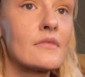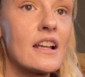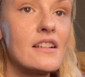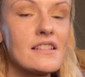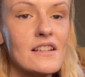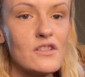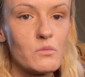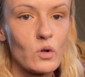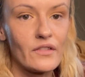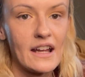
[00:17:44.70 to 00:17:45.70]
It just gives you
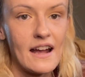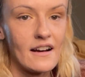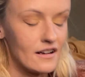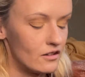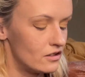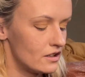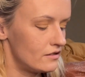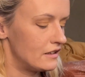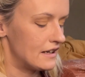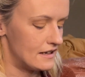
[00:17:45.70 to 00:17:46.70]
more of a cat eye look.
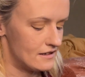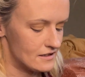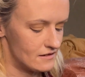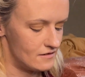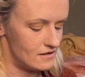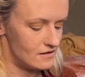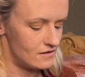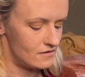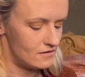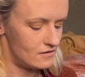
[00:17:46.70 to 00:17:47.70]
Like it doesn't
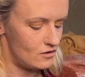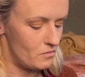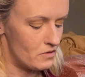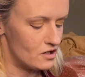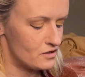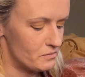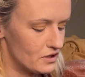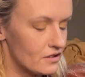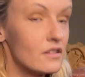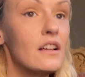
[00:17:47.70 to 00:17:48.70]
do much, but